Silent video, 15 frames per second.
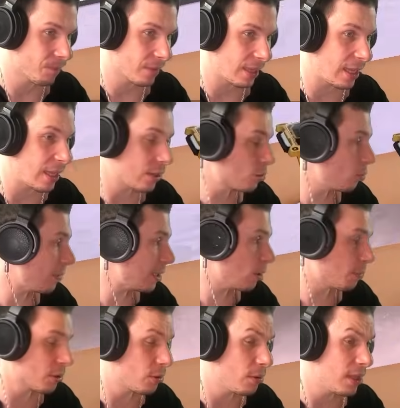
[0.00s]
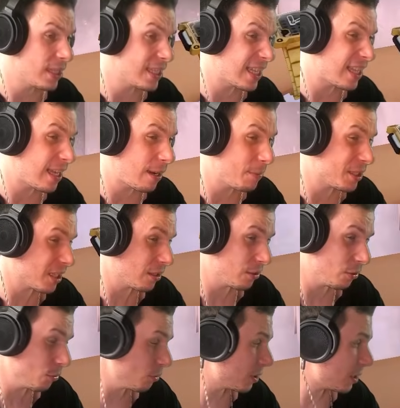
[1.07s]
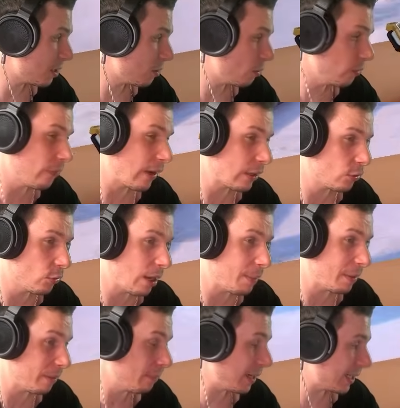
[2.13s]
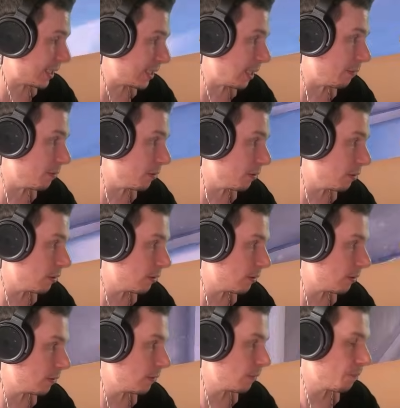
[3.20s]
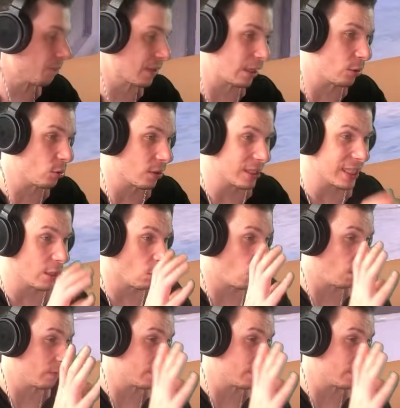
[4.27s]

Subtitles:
there's too many opportunities that enemies can use to fuck you up and backstab you. Like, you don't see all of